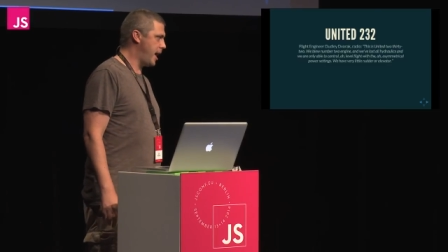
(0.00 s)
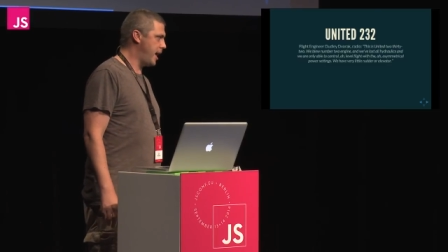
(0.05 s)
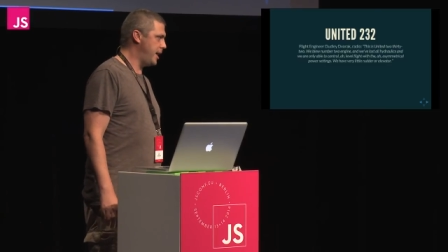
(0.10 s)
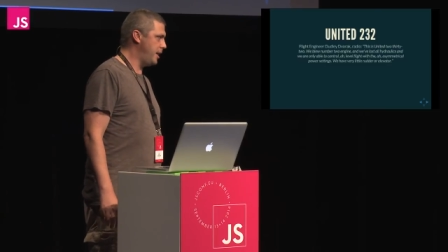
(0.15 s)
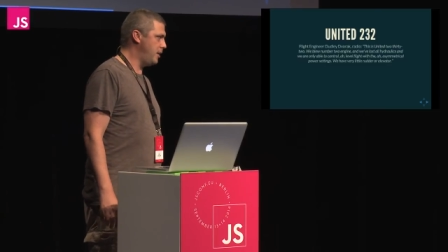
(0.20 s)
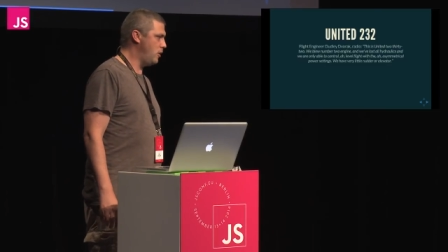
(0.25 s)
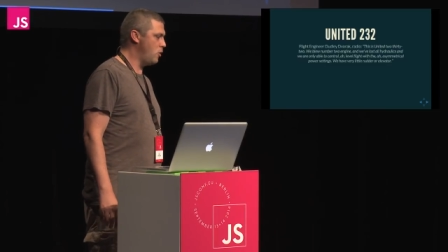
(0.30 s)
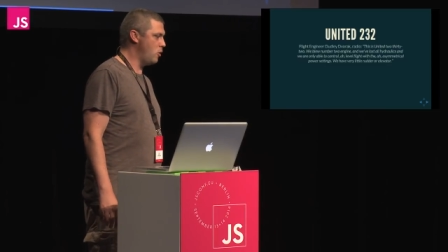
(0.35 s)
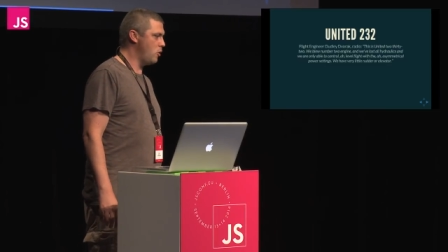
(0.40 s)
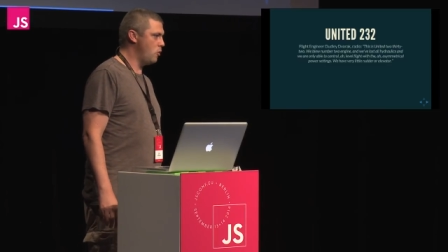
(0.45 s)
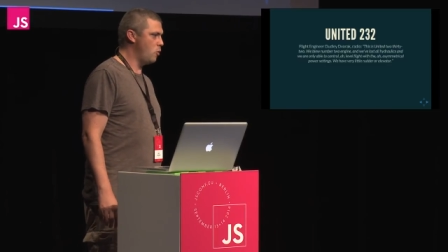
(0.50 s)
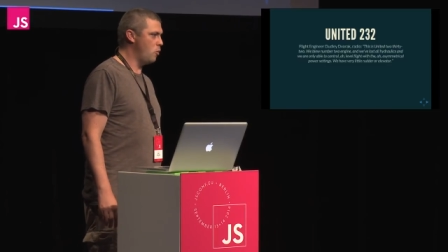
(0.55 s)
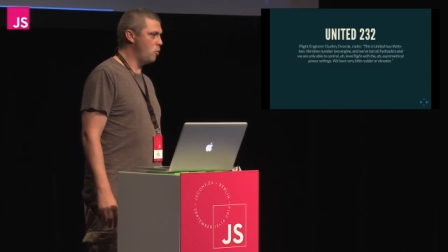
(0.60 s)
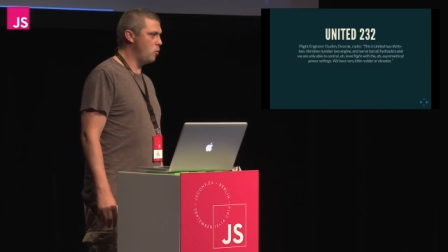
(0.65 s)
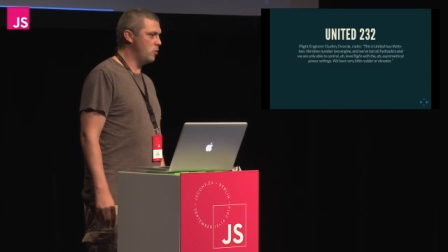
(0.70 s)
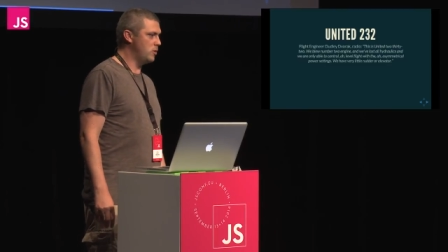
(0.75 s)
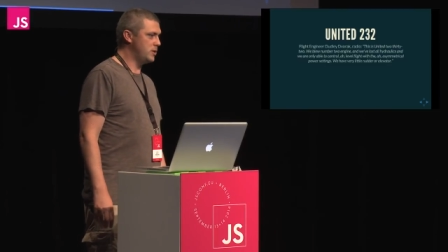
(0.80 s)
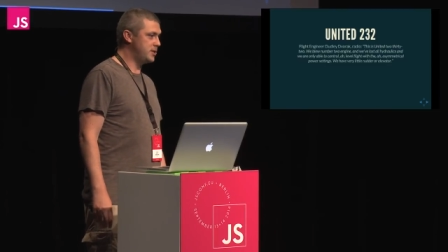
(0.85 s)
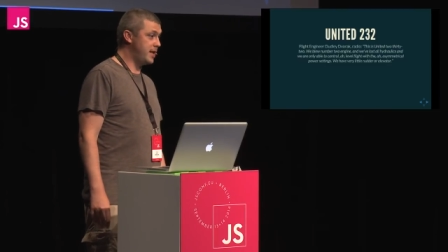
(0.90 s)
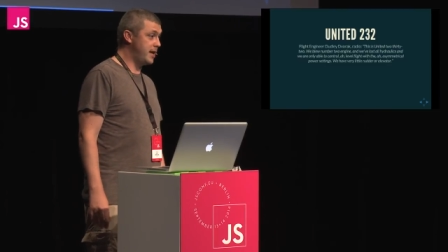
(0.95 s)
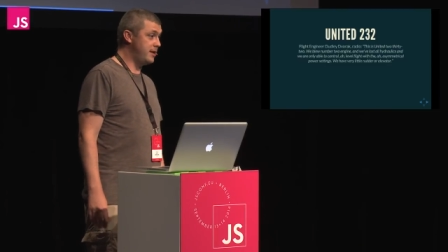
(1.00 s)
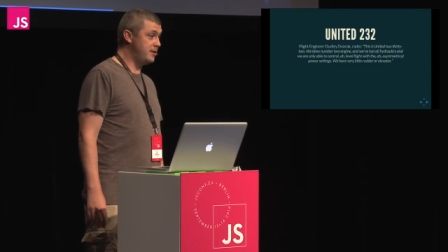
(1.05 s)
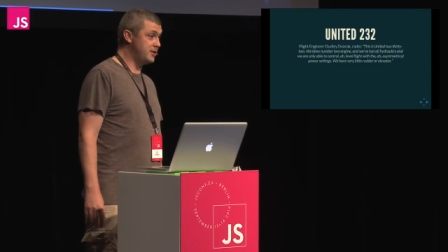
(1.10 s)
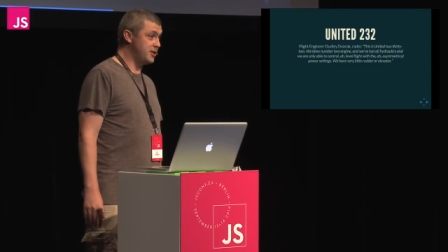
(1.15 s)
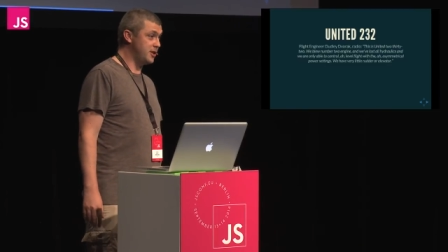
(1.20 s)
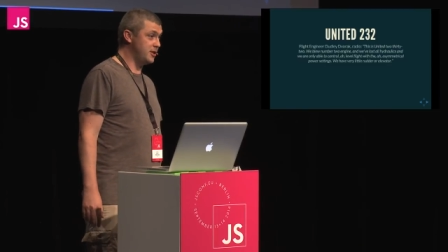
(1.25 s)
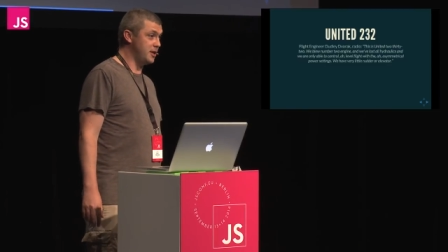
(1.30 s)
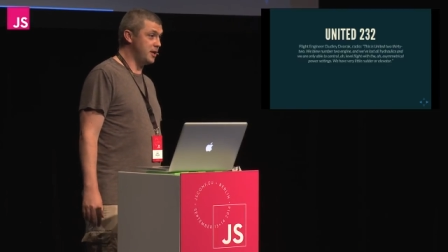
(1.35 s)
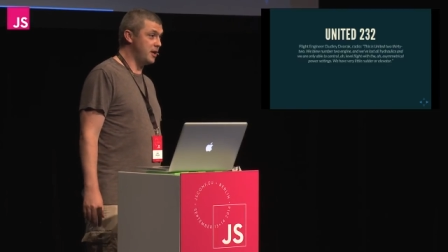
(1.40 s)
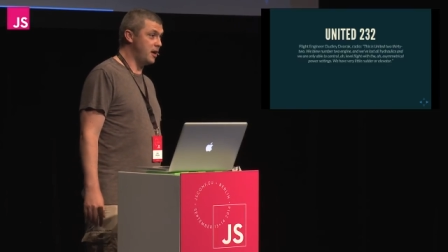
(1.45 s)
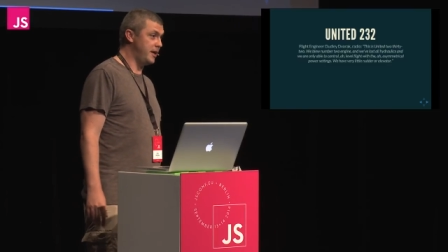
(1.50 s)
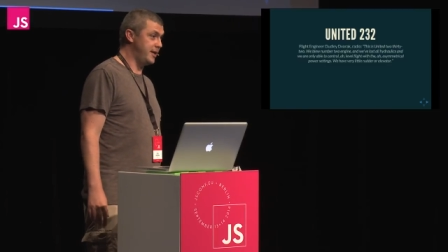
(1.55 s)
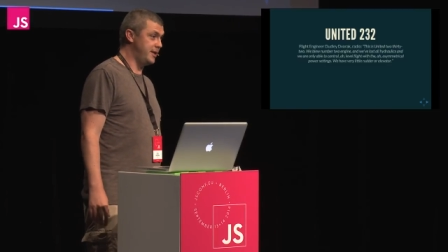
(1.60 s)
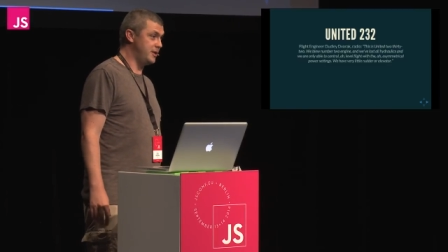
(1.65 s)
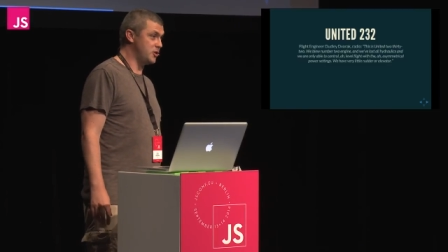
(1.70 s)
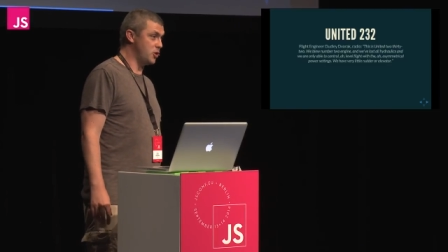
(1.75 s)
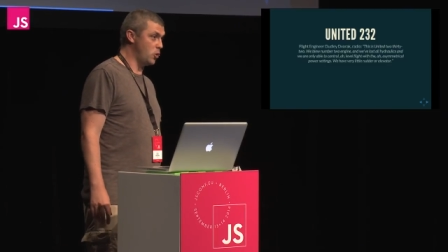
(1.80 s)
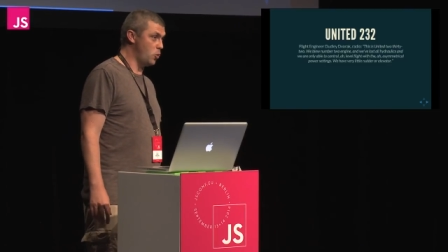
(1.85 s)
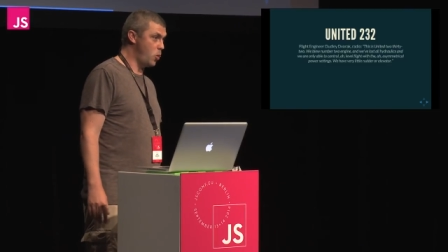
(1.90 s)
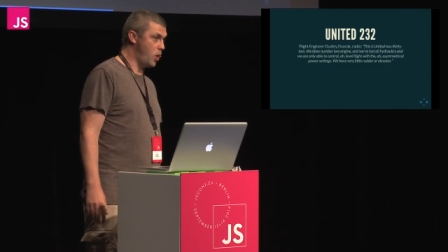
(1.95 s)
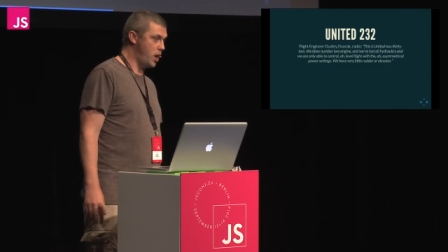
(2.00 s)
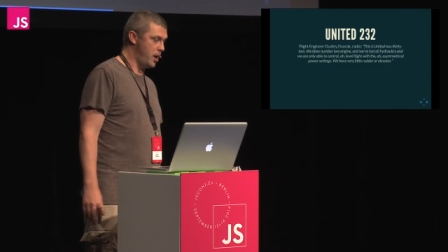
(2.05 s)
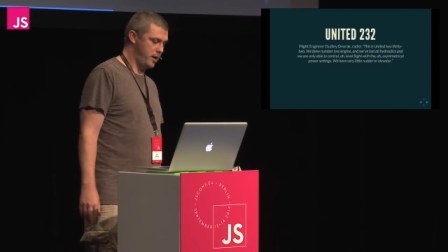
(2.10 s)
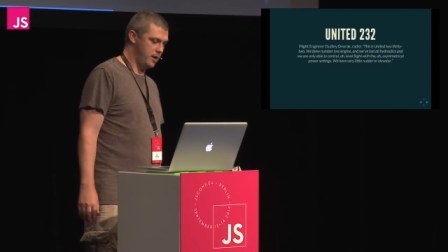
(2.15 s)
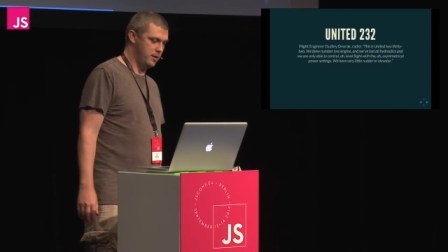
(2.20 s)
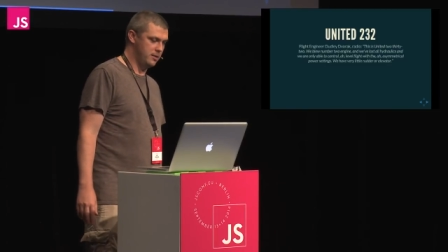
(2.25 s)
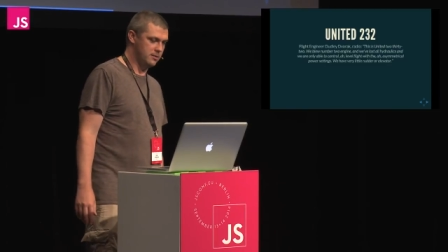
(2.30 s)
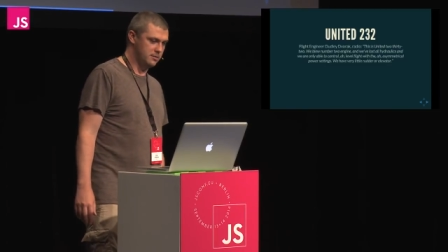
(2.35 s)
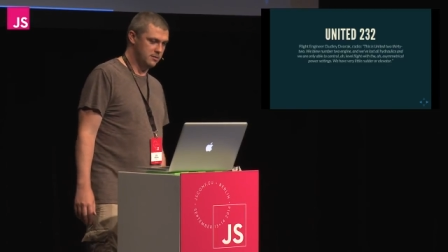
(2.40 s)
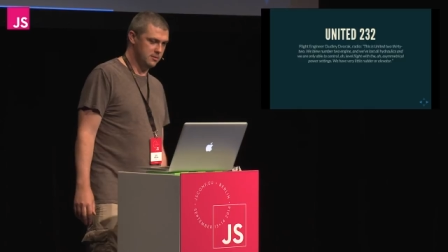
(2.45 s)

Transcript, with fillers: a 10 to the 9 to 1.